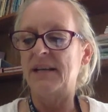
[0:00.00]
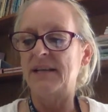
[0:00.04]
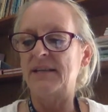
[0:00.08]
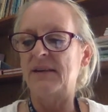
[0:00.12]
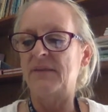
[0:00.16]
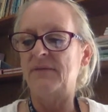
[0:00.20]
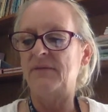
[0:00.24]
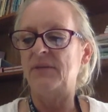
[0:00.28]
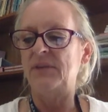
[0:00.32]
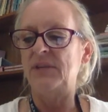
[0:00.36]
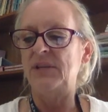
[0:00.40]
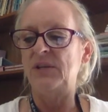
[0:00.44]

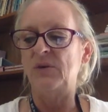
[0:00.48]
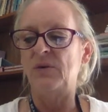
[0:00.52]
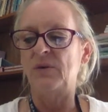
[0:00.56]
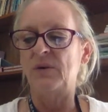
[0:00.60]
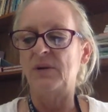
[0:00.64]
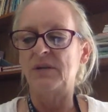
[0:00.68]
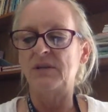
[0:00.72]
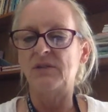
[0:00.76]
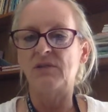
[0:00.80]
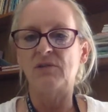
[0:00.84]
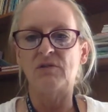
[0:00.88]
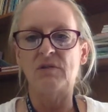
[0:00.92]
up for the
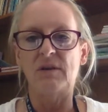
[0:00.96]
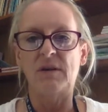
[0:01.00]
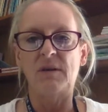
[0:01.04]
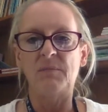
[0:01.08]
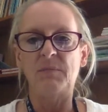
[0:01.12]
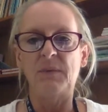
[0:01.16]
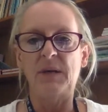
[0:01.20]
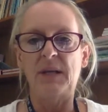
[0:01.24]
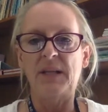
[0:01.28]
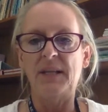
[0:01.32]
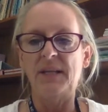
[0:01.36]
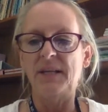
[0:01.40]
orchestra,
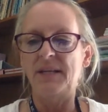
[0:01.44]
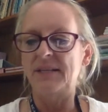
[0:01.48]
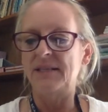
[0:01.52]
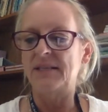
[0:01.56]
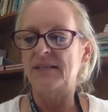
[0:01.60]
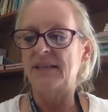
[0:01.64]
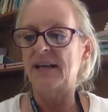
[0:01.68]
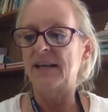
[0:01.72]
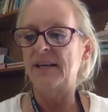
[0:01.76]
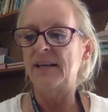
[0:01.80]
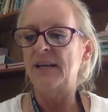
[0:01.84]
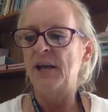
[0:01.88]
Melody
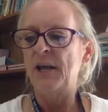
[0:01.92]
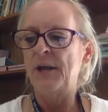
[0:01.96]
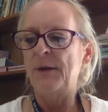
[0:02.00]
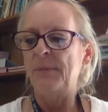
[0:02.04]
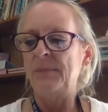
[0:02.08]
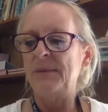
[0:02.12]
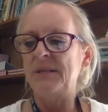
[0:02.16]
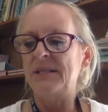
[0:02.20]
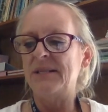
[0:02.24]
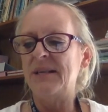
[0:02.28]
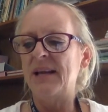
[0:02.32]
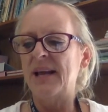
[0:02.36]
said.
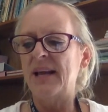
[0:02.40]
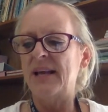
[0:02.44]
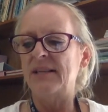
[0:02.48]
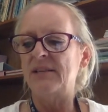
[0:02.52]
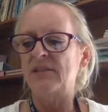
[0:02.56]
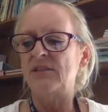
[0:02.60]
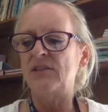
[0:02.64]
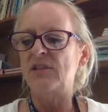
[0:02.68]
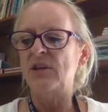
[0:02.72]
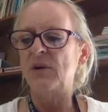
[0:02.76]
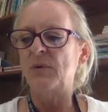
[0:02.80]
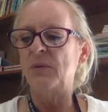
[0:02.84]

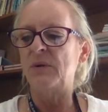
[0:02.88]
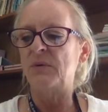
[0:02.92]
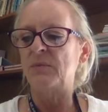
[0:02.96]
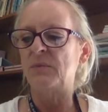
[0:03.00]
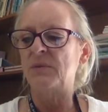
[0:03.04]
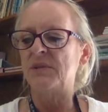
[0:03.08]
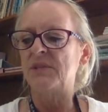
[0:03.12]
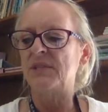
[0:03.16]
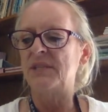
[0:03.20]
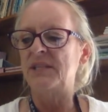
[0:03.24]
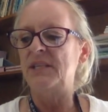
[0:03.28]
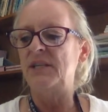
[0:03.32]
Besides, no one
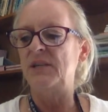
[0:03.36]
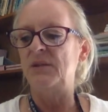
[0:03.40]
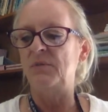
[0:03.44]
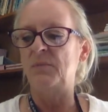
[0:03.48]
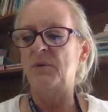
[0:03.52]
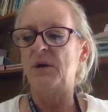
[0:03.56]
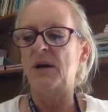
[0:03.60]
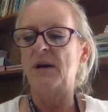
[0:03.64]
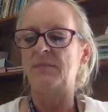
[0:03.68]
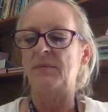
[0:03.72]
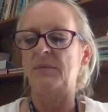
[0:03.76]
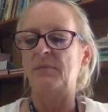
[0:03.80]
will see you,
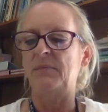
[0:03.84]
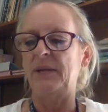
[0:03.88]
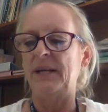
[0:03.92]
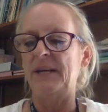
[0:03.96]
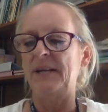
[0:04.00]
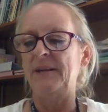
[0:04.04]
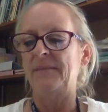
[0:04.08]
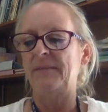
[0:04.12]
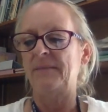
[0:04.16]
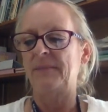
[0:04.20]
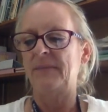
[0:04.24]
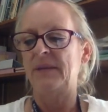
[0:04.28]

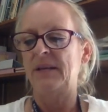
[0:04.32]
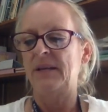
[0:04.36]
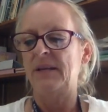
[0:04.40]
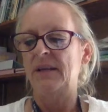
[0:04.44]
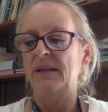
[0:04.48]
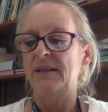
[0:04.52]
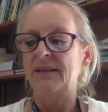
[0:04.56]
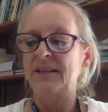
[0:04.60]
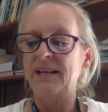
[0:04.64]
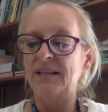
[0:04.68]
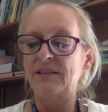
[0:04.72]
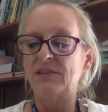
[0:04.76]
probably.
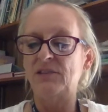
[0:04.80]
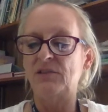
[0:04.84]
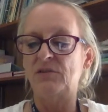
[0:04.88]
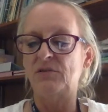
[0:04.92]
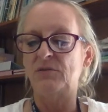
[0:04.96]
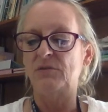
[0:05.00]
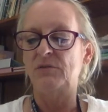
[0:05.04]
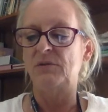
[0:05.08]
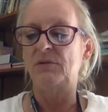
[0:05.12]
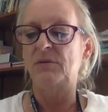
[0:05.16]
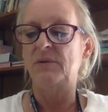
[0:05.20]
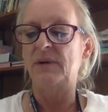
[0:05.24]
That's
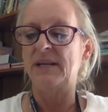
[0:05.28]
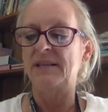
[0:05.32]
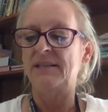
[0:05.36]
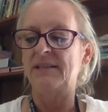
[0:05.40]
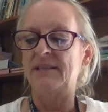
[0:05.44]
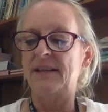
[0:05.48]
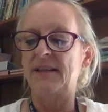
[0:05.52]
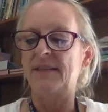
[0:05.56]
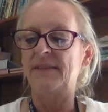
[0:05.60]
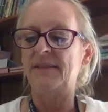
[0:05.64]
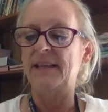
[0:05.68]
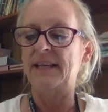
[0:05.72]
true, I
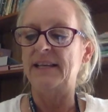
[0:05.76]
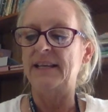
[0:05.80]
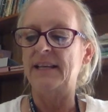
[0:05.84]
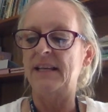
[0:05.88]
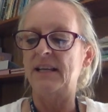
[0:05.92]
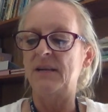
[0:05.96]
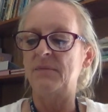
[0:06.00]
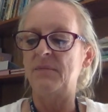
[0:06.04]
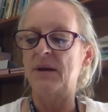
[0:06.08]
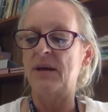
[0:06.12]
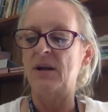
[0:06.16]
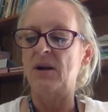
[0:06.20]
said,
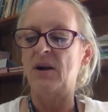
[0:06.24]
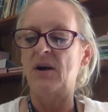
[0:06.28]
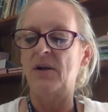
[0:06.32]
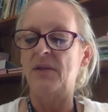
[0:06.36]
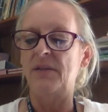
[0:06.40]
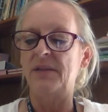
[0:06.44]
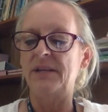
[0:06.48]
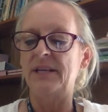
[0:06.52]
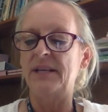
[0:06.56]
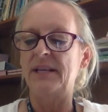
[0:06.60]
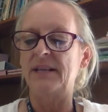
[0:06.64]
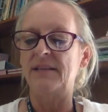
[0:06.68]
thinking about all
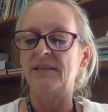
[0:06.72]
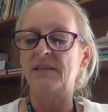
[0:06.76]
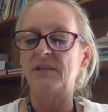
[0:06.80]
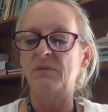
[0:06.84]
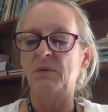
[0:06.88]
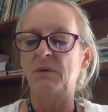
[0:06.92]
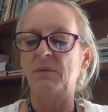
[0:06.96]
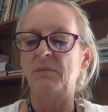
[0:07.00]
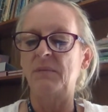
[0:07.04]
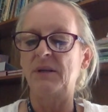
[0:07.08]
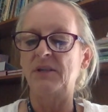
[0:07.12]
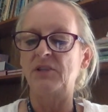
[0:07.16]
the kids that
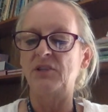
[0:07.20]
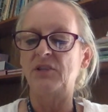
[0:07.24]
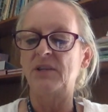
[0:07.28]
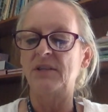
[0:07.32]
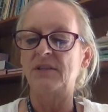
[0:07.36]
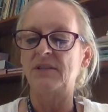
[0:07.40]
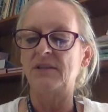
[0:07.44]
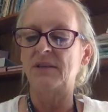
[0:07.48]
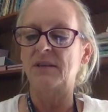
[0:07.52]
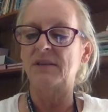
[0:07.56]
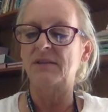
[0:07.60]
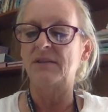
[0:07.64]
were
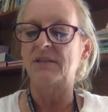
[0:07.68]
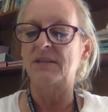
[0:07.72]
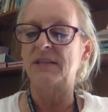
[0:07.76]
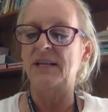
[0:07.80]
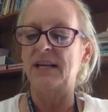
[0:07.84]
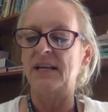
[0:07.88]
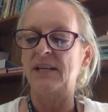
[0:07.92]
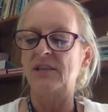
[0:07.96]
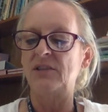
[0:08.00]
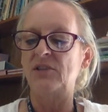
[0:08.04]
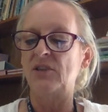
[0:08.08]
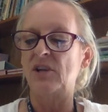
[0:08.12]
munchkins on
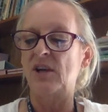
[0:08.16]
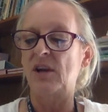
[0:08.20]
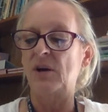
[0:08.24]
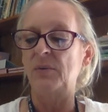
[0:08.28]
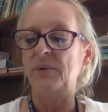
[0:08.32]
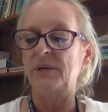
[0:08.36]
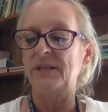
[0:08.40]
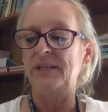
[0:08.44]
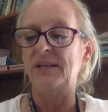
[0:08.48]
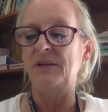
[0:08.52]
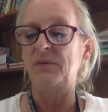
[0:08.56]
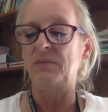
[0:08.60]
stage. All
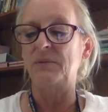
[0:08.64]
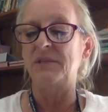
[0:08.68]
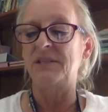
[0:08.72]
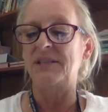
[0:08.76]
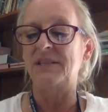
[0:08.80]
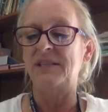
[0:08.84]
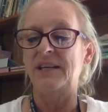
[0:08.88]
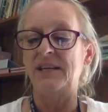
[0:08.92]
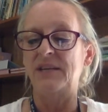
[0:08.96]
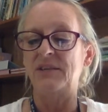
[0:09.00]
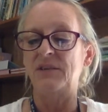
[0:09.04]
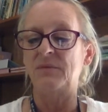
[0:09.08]
we did was
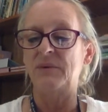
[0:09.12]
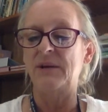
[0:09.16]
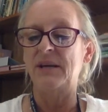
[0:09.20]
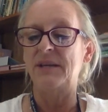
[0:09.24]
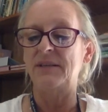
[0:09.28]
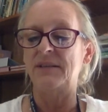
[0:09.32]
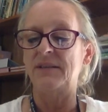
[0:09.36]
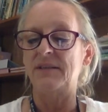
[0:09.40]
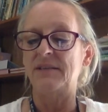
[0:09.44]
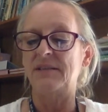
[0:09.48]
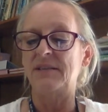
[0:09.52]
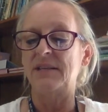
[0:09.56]
stand around
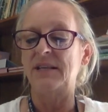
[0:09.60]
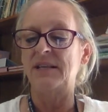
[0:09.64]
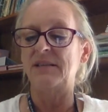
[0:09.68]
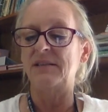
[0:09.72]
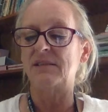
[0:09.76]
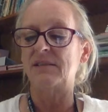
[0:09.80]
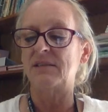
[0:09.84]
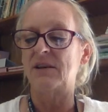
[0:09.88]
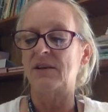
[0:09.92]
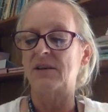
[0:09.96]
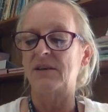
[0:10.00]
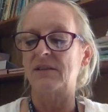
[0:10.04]
and sing
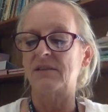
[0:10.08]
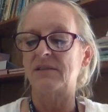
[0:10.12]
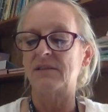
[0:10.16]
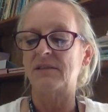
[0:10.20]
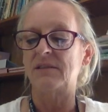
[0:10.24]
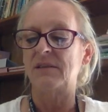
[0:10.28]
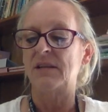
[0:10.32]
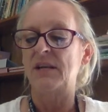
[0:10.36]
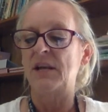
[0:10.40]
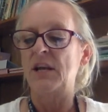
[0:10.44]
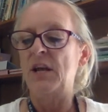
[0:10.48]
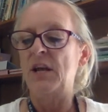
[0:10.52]
songs.
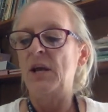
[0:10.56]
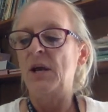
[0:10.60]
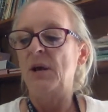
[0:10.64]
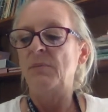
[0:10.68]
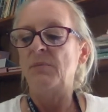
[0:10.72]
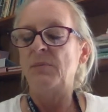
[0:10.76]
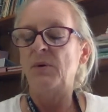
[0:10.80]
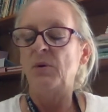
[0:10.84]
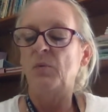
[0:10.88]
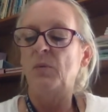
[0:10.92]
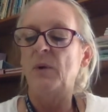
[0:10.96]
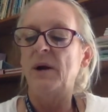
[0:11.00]

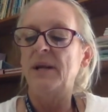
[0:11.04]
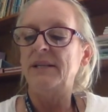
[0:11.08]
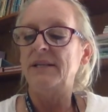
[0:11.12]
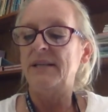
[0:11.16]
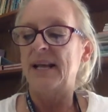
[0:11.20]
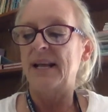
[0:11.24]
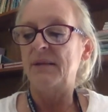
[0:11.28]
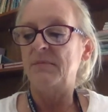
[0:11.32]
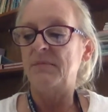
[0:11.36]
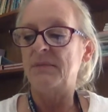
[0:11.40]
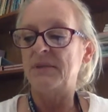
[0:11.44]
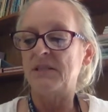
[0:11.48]
But one
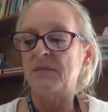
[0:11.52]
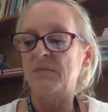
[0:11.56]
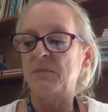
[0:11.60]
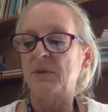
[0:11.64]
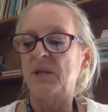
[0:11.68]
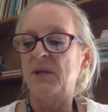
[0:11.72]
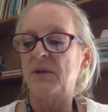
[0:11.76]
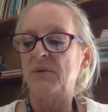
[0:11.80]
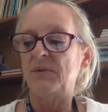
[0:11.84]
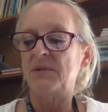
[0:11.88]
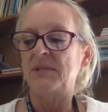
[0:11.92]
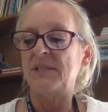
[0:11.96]
day, Ms.
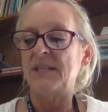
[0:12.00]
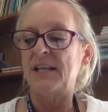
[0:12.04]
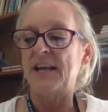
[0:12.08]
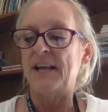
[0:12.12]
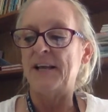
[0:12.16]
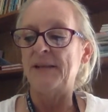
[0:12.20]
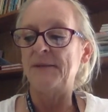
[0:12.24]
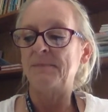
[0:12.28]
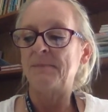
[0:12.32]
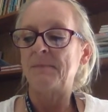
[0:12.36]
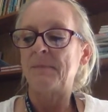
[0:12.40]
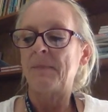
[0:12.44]
Malone
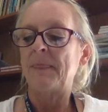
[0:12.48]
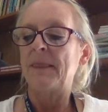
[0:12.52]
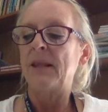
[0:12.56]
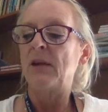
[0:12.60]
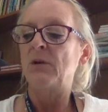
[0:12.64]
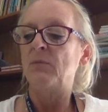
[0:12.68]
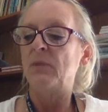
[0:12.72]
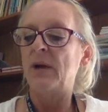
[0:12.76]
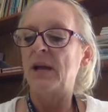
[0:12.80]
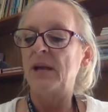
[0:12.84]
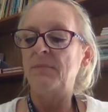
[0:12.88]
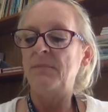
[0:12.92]
said,
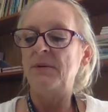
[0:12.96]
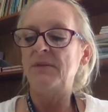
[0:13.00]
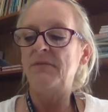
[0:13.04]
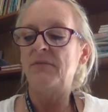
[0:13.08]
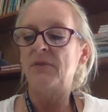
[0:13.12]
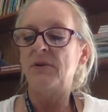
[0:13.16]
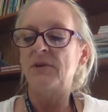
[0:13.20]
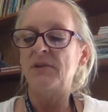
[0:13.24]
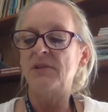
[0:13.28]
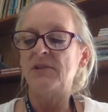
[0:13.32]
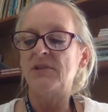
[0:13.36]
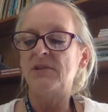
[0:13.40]
right
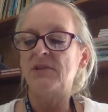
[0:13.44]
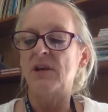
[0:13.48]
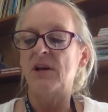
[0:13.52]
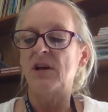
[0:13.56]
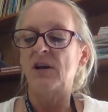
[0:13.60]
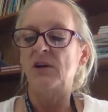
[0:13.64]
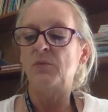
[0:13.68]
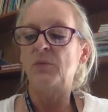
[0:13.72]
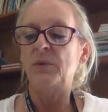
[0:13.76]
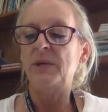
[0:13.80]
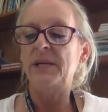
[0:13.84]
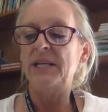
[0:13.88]
before the
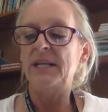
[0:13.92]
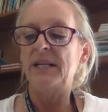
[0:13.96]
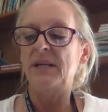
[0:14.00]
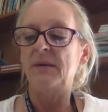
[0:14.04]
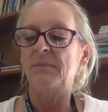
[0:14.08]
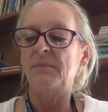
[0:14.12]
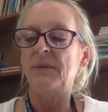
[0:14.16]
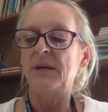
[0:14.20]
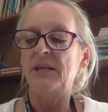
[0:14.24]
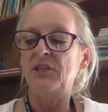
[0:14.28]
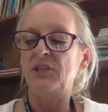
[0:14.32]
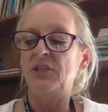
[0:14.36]
song, we need a
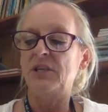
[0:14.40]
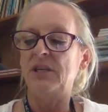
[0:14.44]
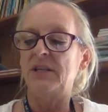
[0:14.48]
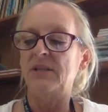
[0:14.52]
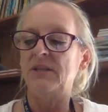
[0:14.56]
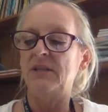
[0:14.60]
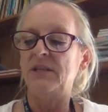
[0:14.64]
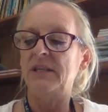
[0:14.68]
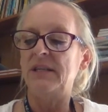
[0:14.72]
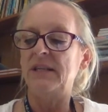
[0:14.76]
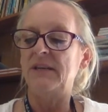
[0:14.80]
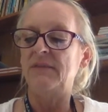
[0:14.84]
munchkin
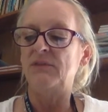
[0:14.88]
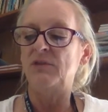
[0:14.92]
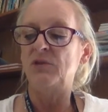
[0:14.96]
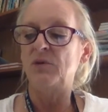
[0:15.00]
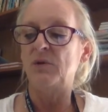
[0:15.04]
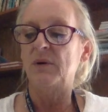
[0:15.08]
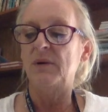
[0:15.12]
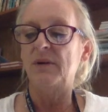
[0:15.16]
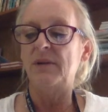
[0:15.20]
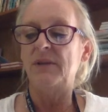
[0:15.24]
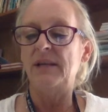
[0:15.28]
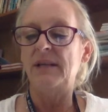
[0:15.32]
to give
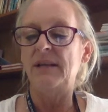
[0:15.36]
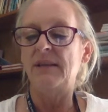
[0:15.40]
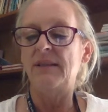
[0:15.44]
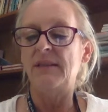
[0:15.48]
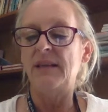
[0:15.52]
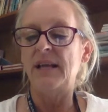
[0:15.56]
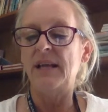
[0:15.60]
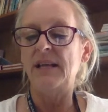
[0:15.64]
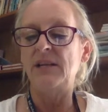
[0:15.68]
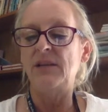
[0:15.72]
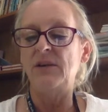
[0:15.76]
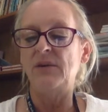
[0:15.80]
Dorothy a
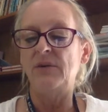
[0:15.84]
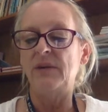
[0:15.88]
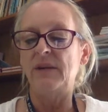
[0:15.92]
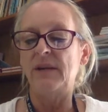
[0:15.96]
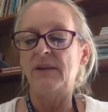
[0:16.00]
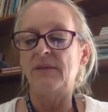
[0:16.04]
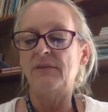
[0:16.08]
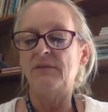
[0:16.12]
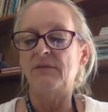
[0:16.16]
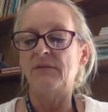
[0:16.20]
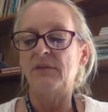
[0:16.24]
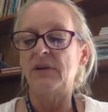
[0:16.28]
thank you
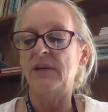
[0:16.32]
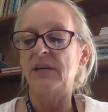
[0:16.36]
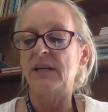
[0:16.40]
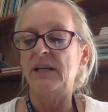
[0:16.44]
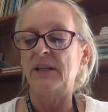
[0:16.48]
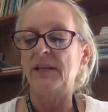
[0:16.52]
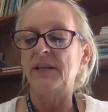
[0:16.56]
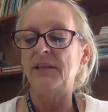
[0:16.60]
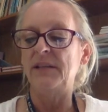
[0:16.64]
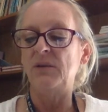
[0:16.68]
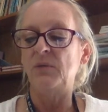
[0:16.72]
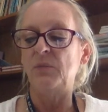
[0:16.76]
gift for
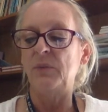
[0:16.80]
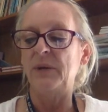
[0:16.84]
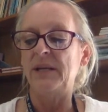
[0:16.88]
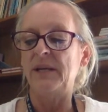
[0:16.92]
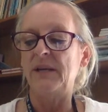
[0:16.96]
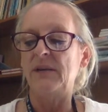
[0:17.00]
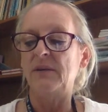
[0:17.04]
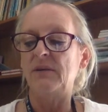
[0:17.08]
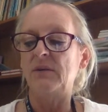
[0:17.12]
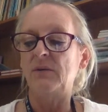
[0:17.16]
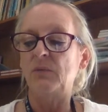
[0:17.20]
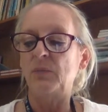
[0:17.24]
killing the
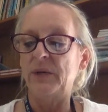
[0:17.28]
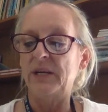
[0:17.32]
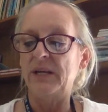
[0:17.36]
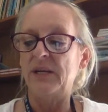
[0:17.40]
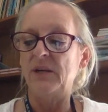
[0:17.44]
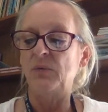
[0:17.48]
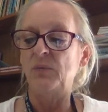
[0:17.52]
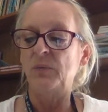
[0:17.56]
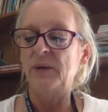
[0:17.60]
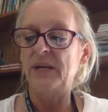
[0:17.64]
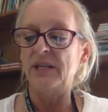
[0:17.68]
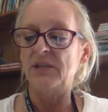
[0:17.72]

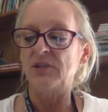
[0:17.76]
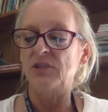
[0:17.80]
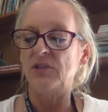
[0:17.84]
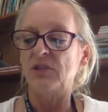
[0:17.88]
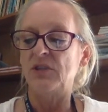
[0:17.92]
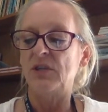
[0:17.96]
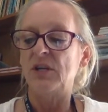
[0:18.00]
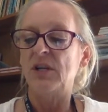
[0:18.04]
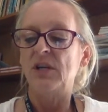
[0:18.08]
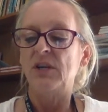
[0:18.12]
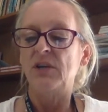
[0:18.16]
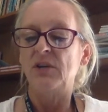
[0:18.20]
wicked witch.
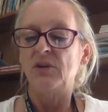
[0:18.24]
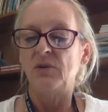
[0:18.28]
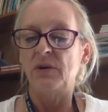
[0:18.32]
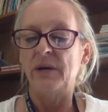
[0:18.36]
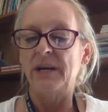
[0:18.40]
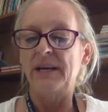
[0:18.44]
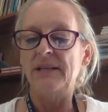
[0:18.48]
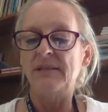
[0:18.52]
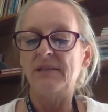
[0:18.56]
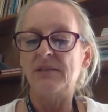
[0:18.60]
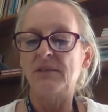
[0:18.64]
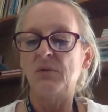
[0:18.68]

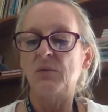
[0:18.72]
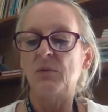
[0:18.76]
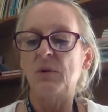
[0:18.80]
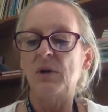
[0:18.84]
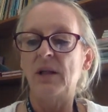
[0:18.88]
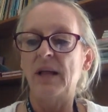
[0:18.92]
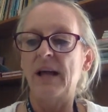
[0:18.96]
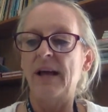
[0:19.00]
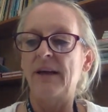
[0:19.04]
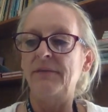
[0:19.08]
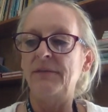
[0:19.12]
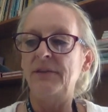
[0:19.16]
Grace, we'll
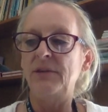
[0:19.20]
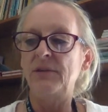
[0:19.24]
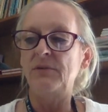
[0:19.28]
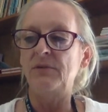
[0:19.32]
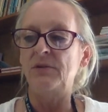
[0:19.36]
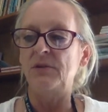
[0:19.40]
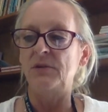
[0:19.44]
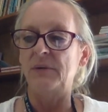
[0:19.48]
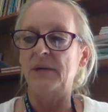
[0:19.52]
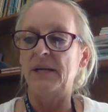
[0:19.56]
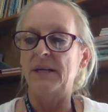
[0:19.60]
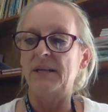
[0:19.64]
have you
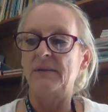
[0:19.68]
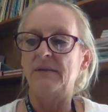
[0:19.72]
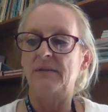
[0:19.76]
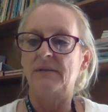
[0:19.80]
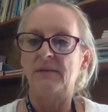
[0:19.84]
do it.